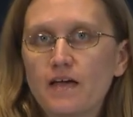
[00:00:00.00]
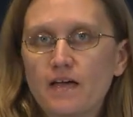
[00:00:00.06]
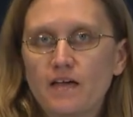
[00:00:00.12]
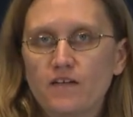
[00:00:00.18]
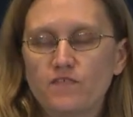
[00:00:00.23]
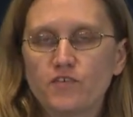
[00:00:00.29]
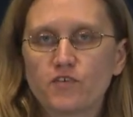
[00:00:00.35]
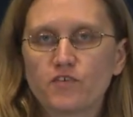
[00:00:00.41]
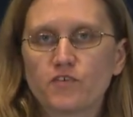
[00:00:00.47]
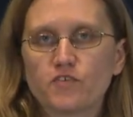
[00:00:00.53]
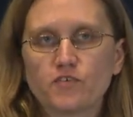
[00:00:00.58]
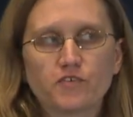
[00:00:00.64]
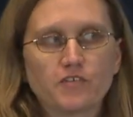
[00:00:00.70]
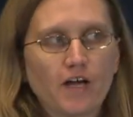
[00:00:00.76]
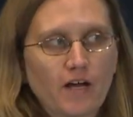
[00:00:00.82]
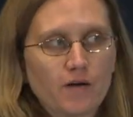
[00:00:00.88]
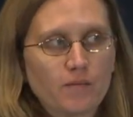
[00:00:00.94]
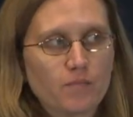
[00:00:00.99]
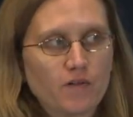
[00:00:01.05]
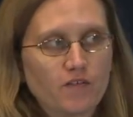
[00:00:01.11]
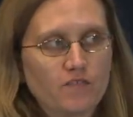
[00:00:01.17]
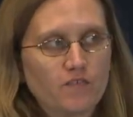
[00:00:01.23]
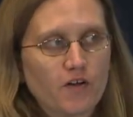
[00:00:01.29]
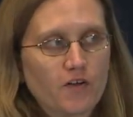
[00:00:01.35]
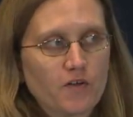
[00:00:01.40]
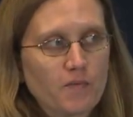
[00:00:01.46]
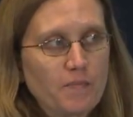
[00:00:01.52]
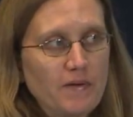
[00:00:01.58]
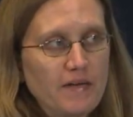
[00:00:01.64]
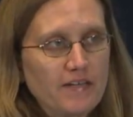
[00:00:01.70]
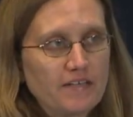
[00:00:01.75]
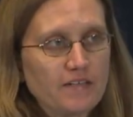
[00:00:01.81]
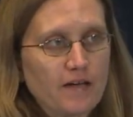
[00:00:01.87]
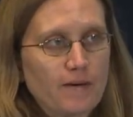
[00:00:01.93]
It filters your entire blood volume
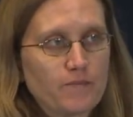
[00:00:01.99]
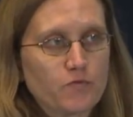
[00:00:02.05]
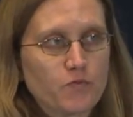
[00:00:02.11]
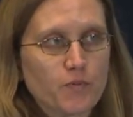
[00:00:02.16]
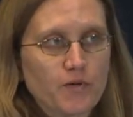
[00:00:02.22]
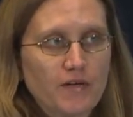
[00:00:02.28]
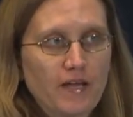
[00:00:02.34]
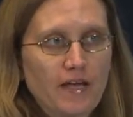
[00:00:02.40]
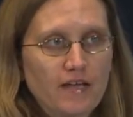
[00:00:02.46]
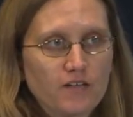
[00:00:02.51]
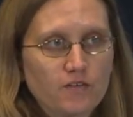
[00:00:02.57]
many times per day,